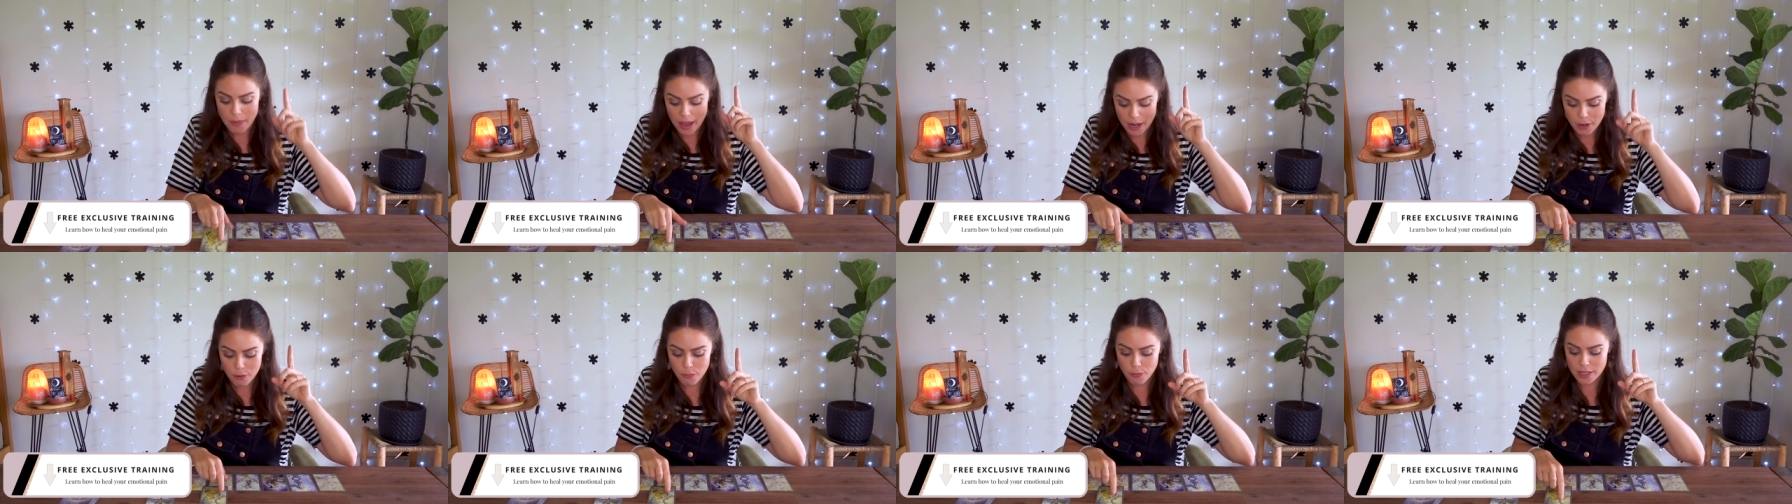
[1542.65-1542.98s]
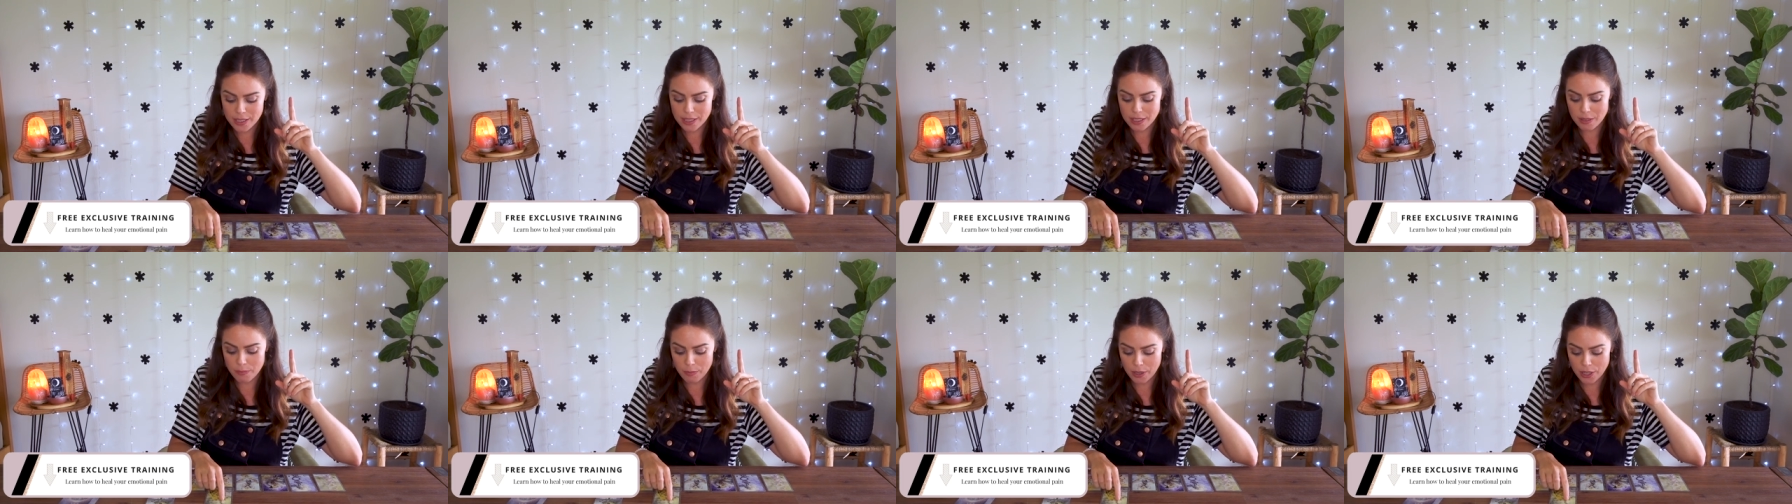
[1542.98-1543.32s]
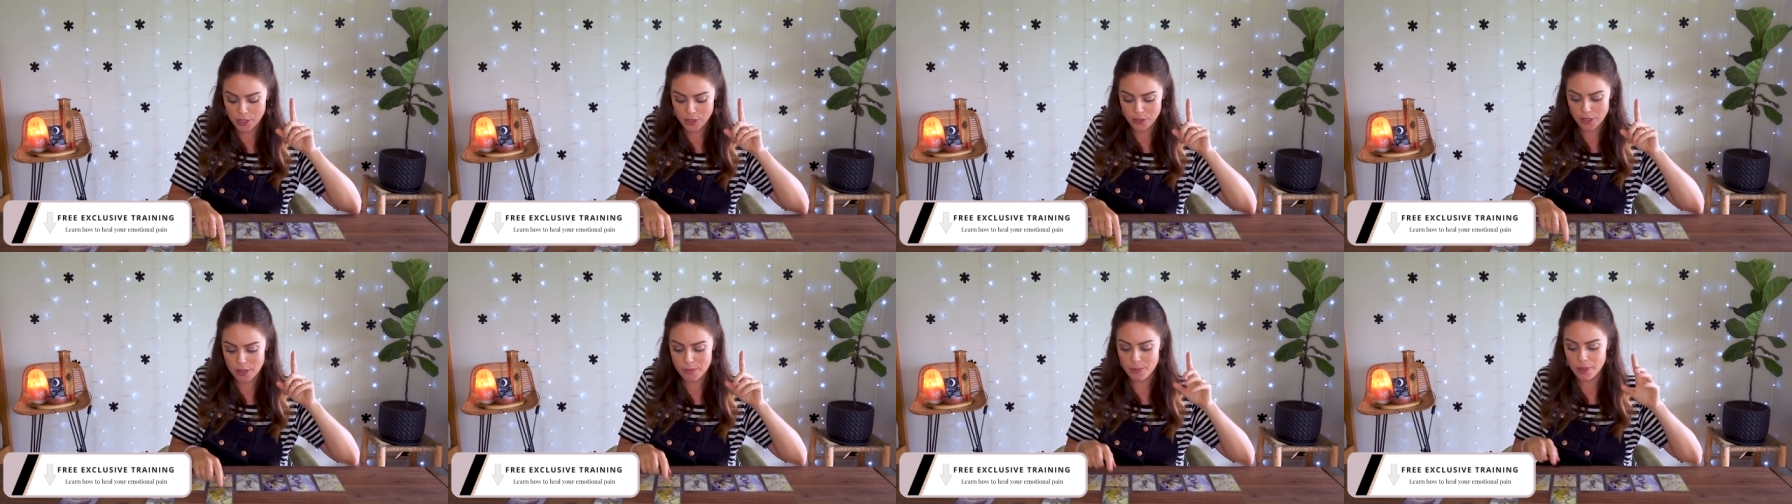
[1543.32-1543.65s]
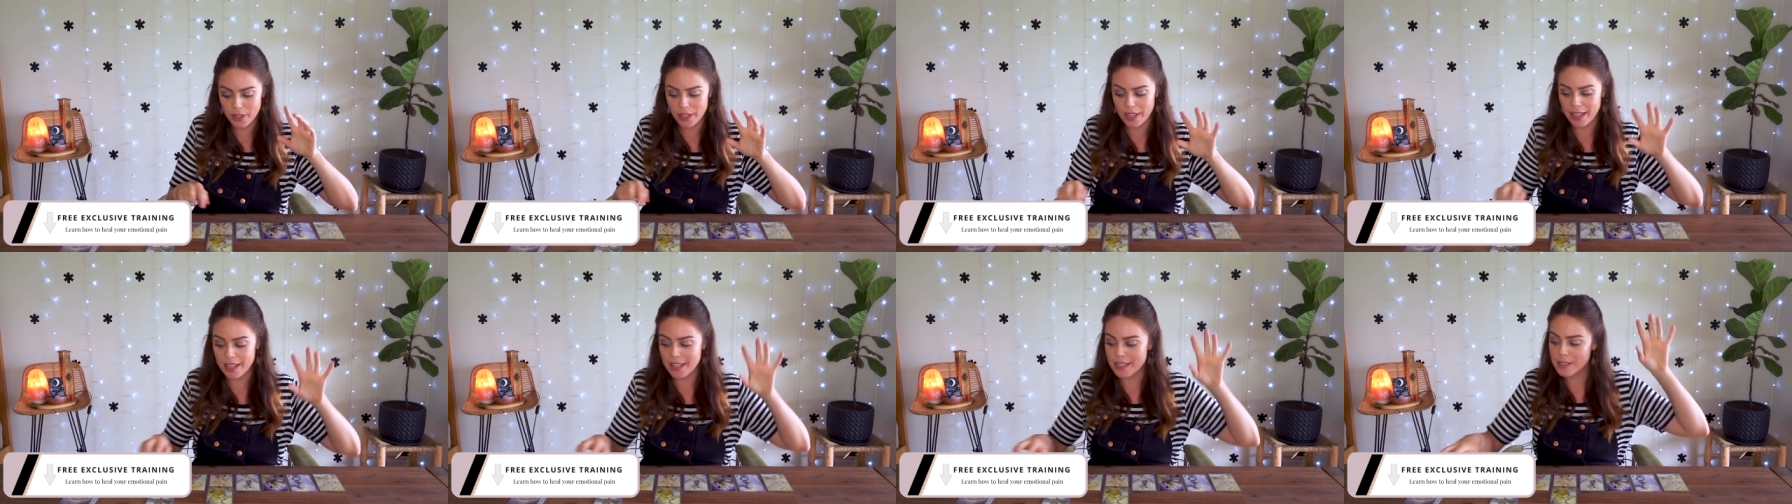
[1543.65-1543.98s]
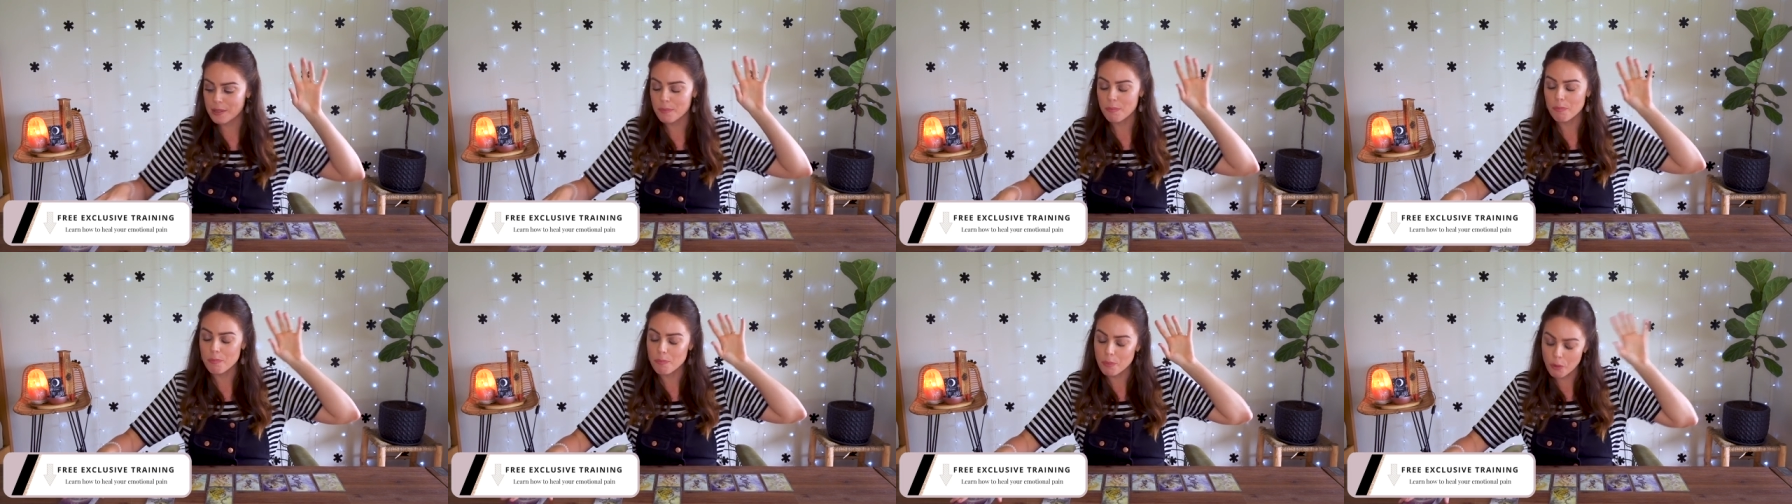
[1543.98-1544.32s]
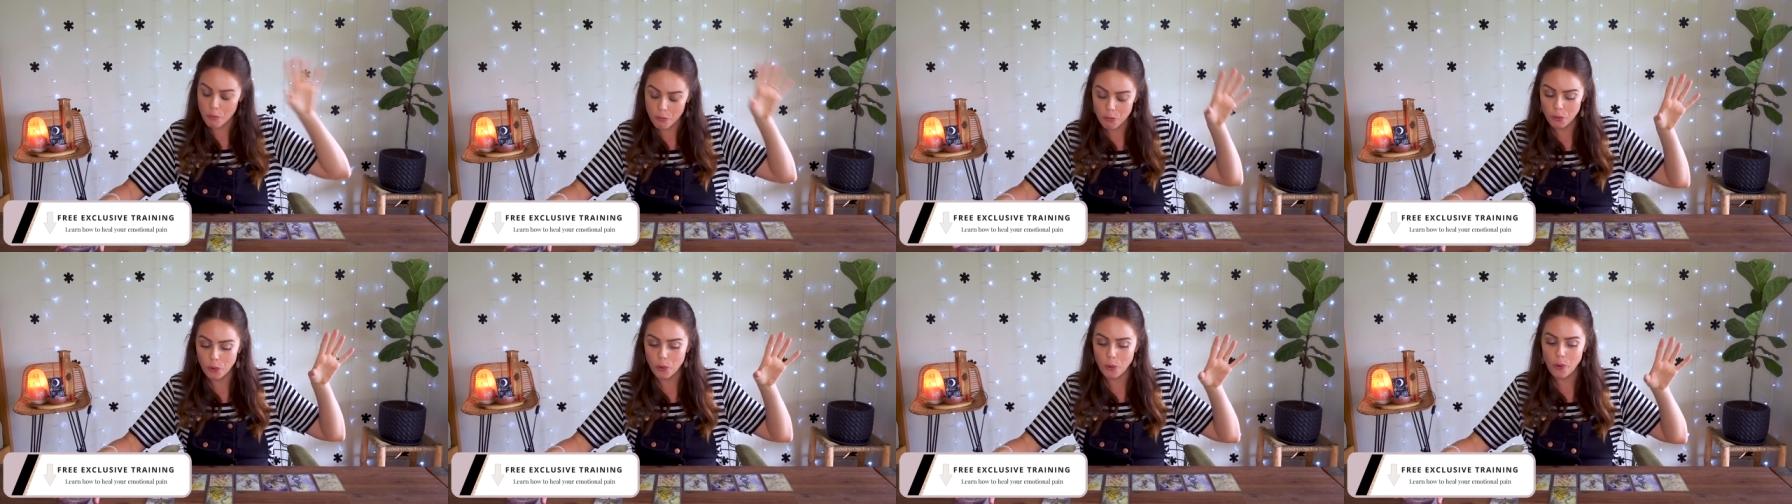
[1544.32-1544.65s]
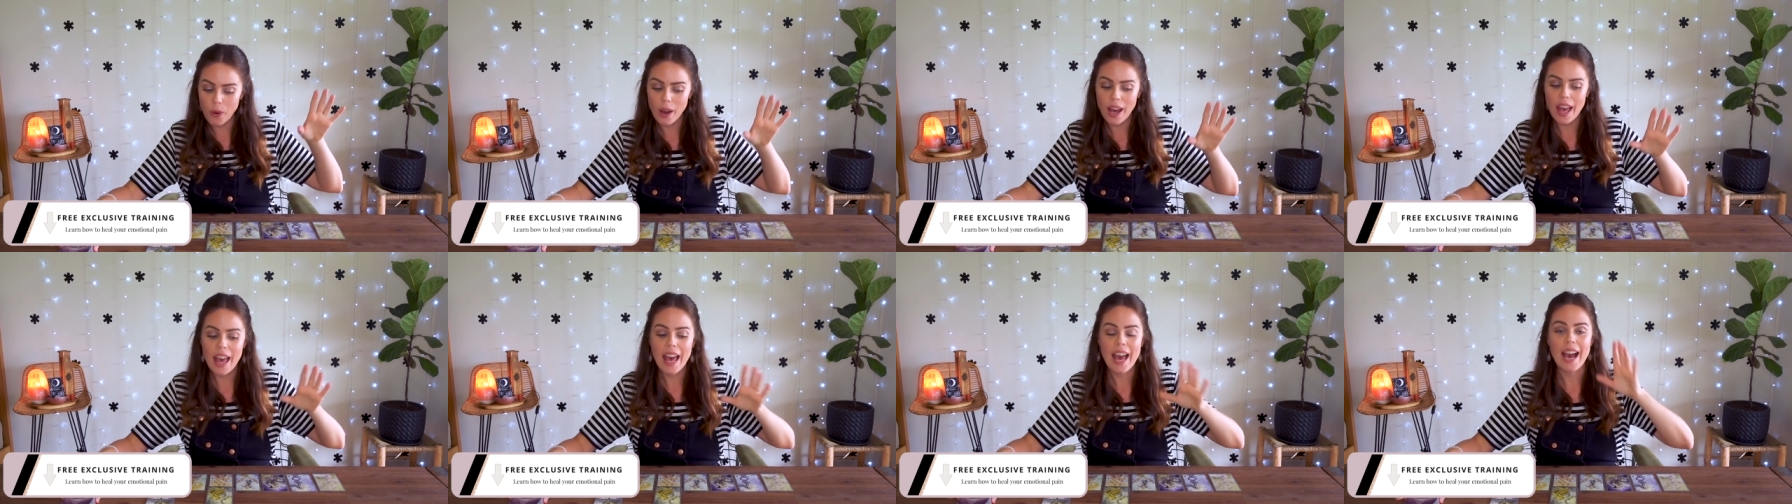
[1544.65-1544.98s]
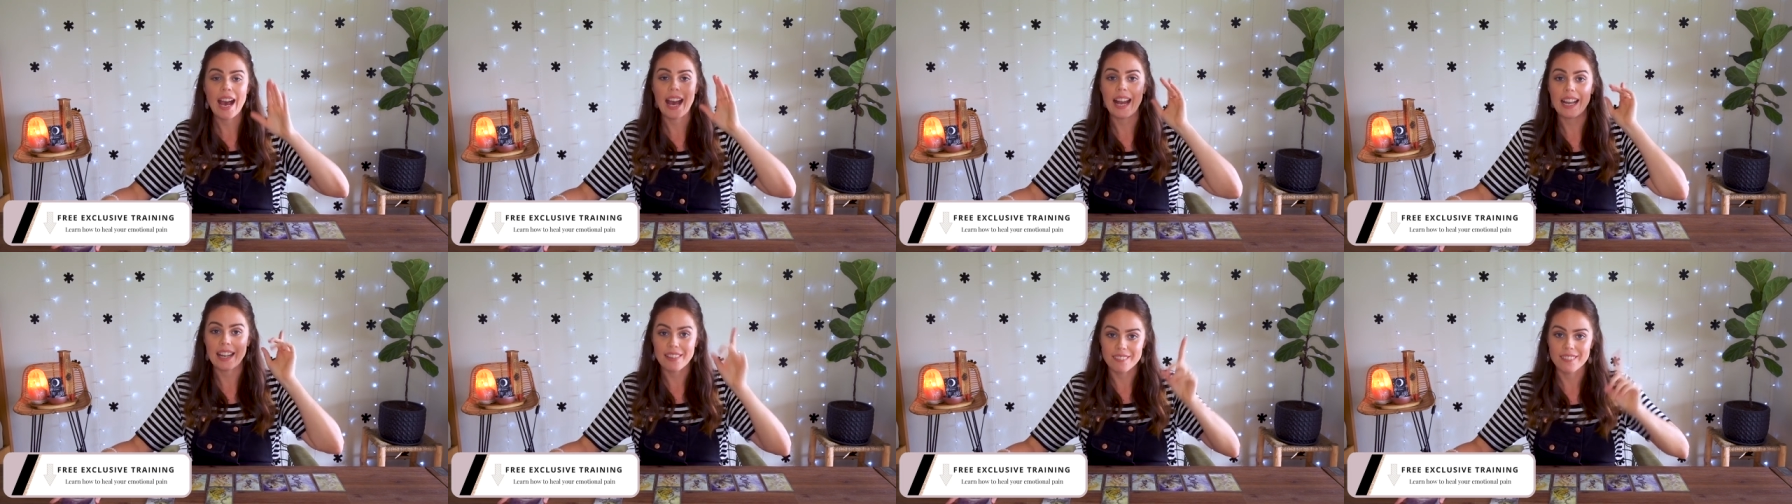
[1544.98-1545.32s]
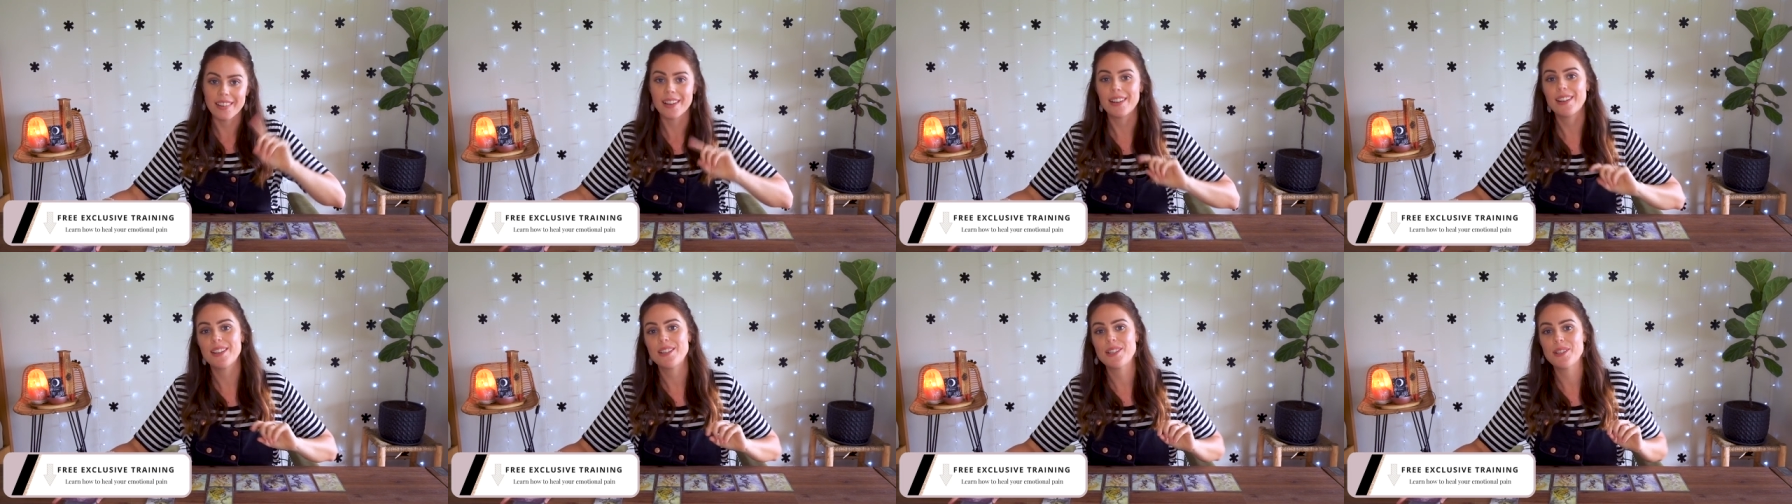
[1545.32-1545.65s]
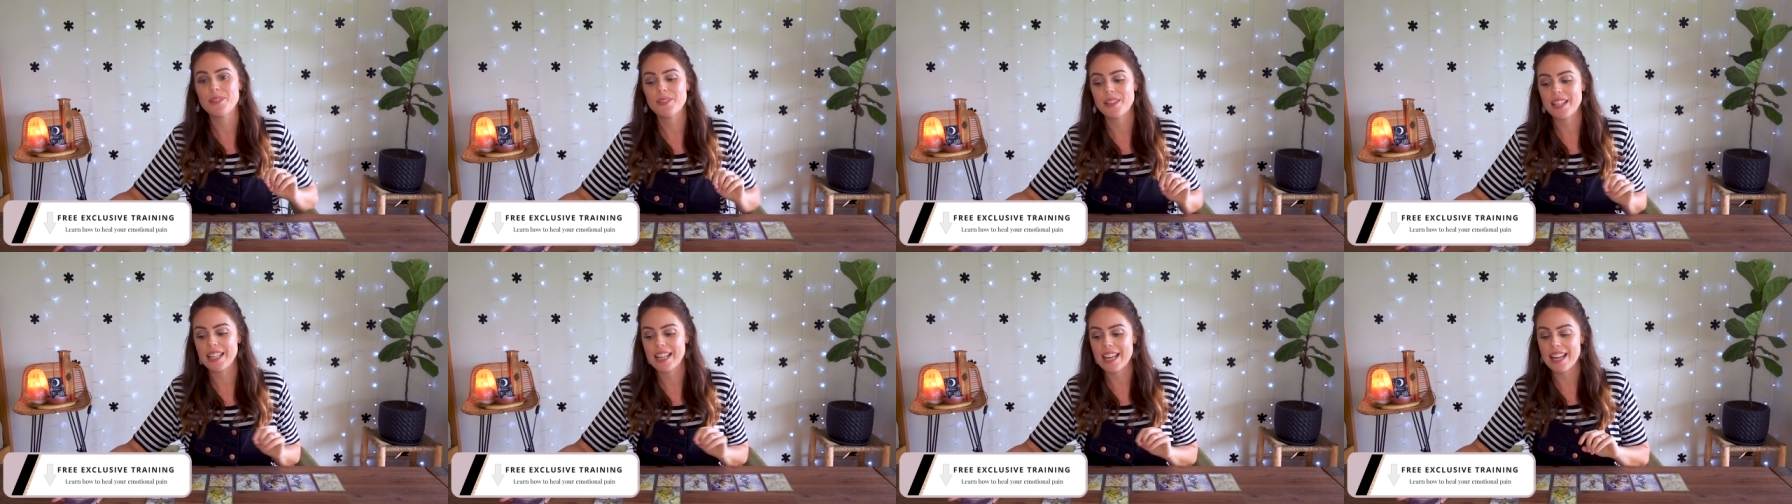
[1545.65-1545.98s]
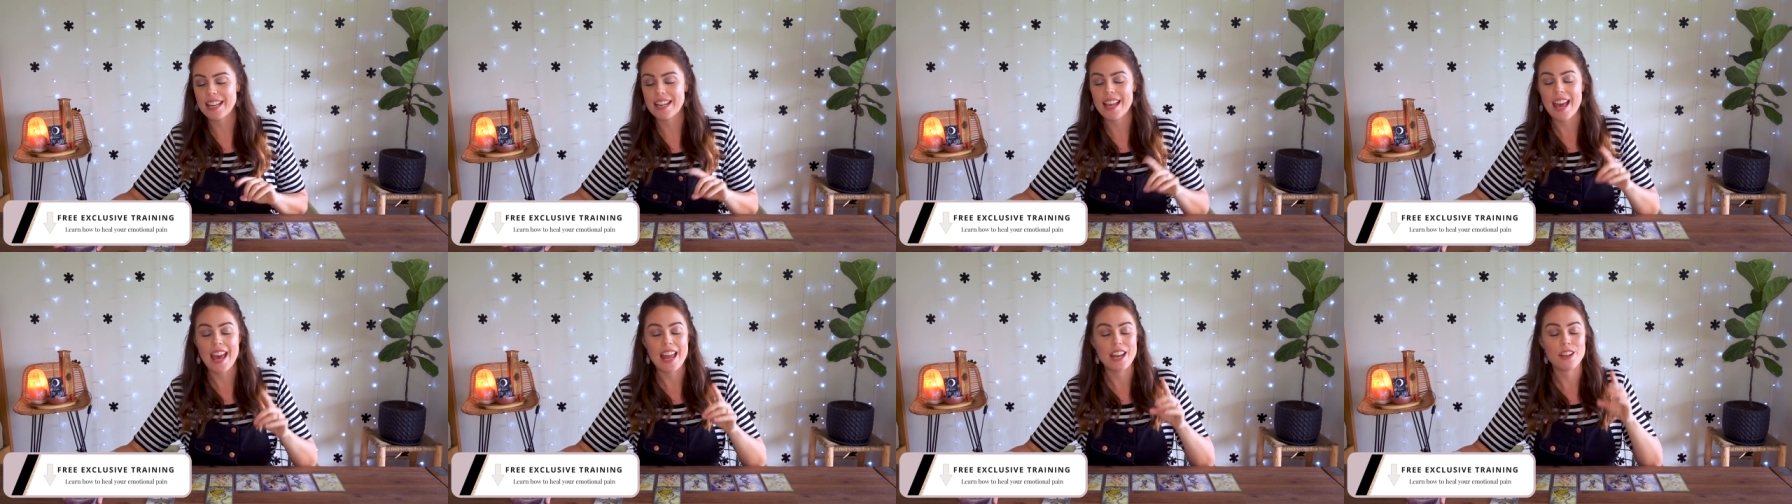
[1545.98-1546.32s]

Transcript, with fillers: manifested my dream clients before and I'm going to do it again.